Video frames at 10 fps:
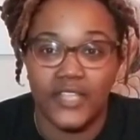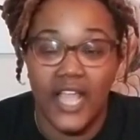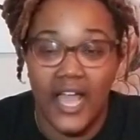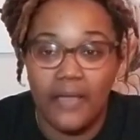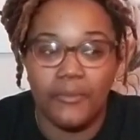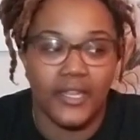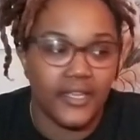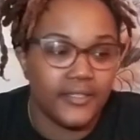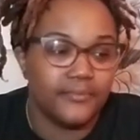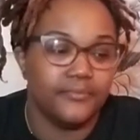I admit
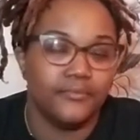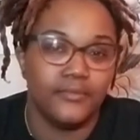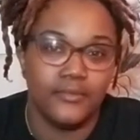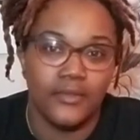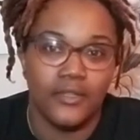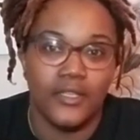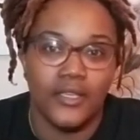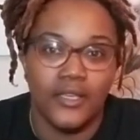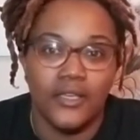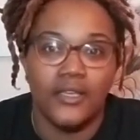it.
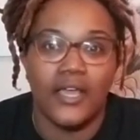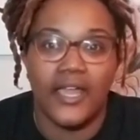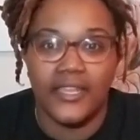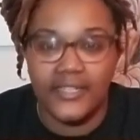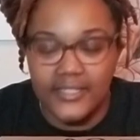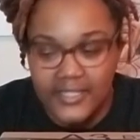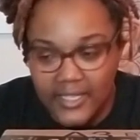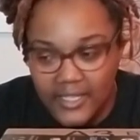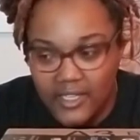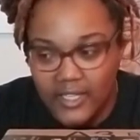I need to seek